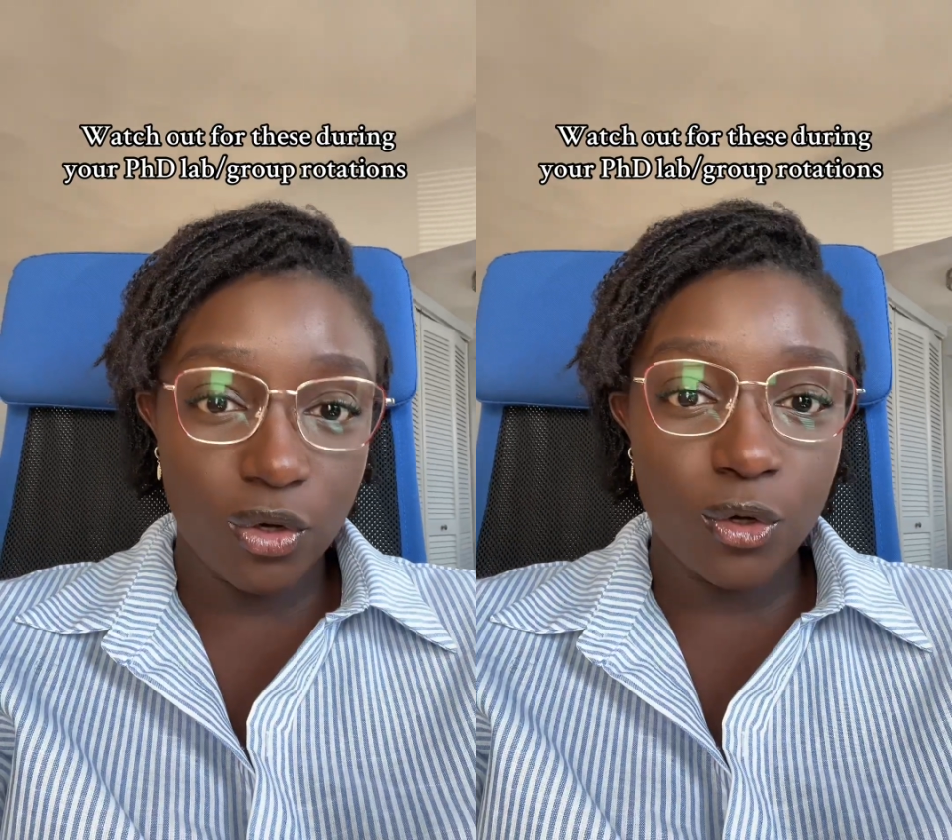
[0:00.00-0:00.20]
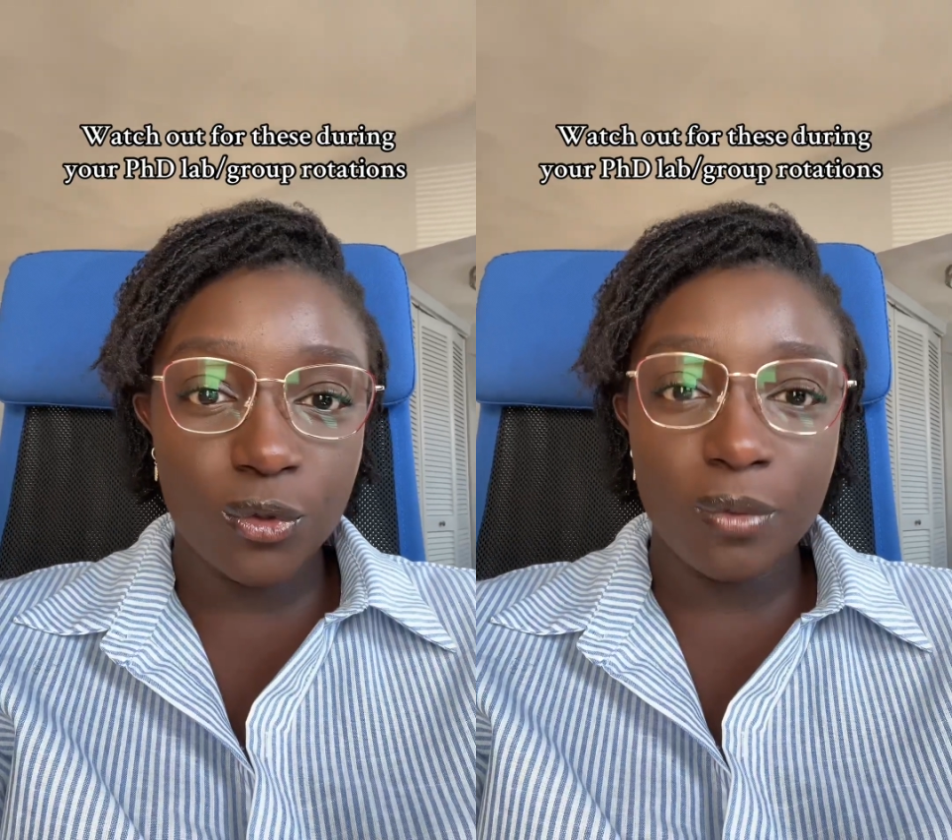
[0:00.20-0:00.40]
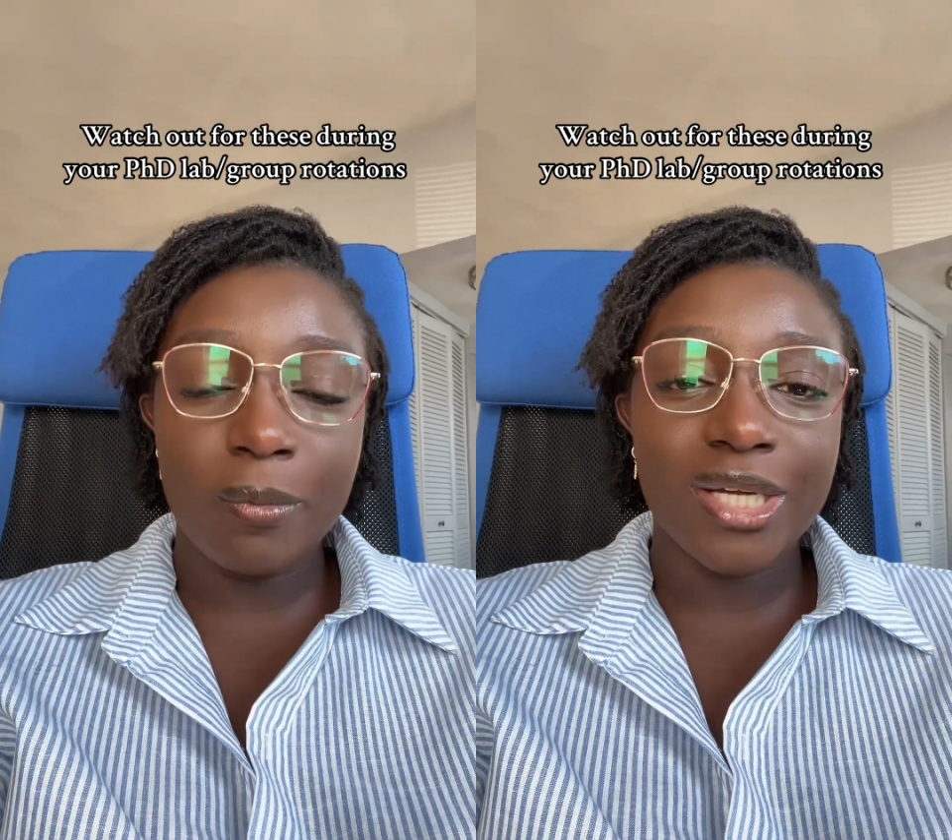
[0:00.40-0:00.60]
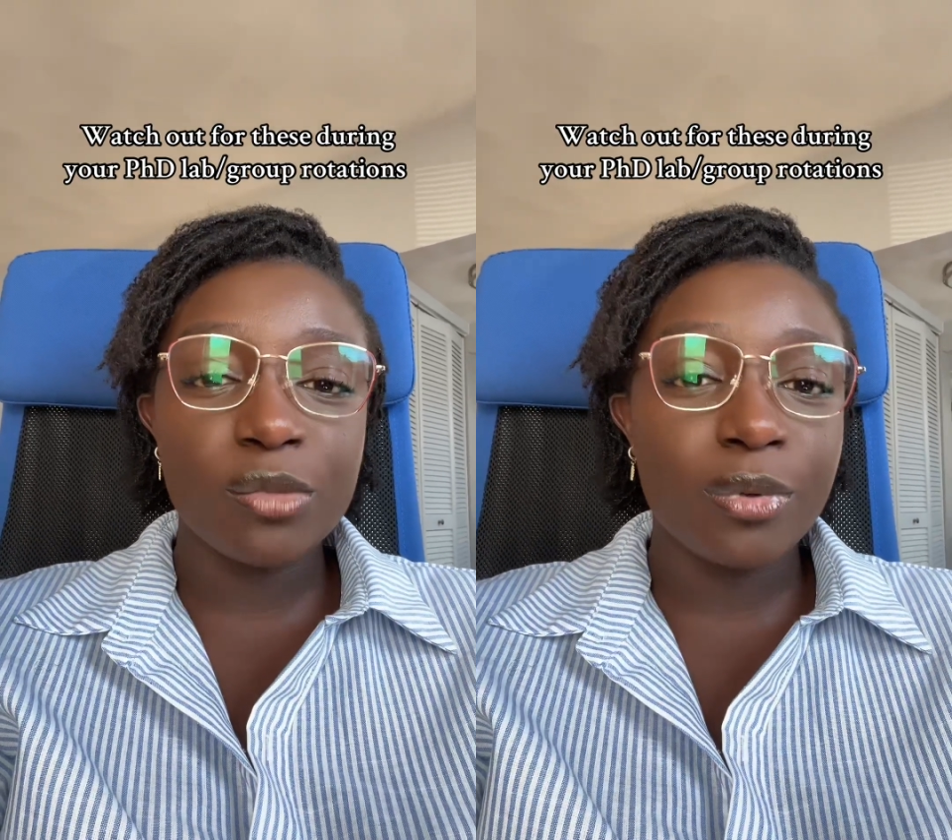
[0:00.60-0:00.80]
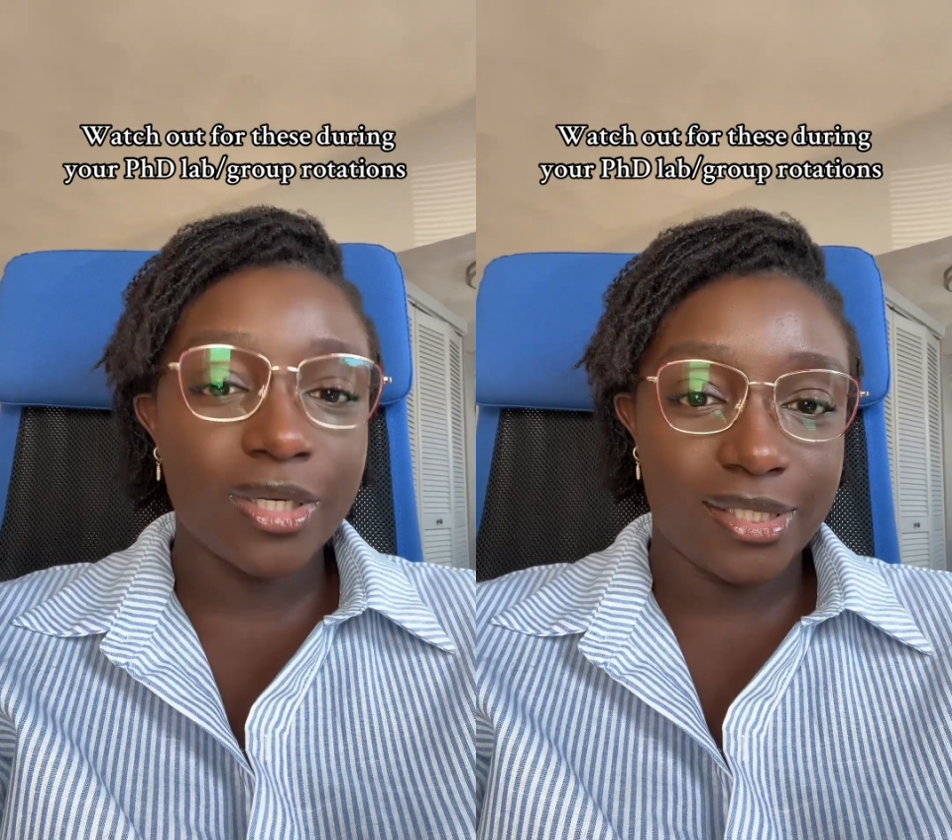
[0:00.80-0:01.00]
or group
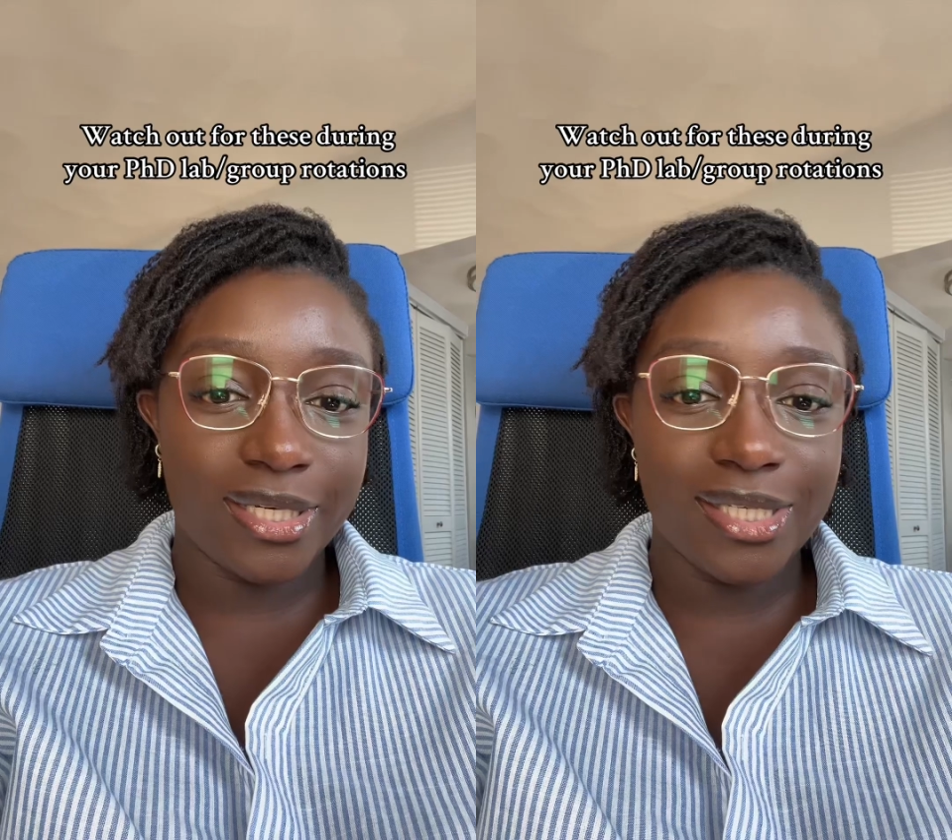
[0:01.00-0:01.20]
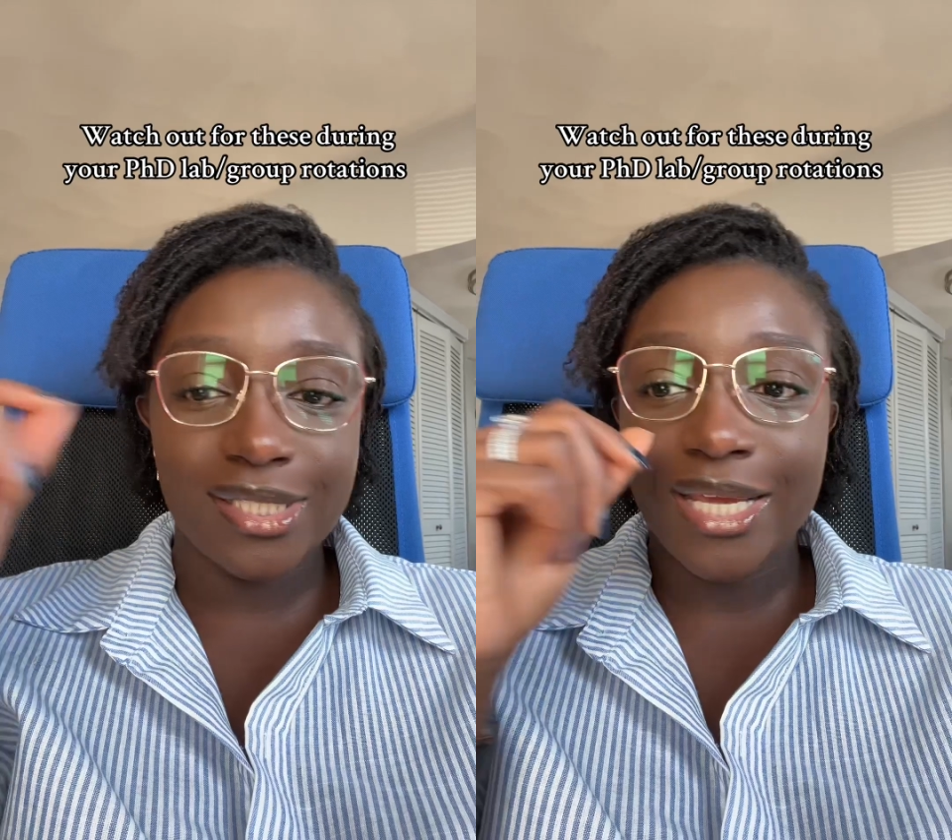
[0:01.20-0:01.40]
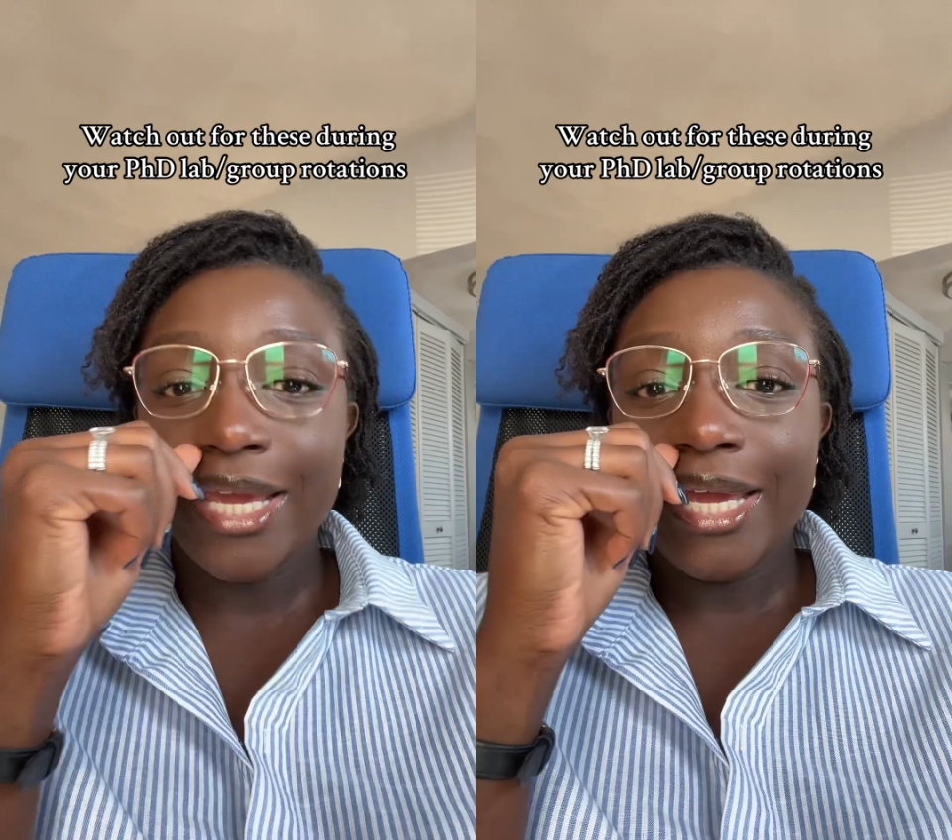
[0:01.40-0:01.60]
match process,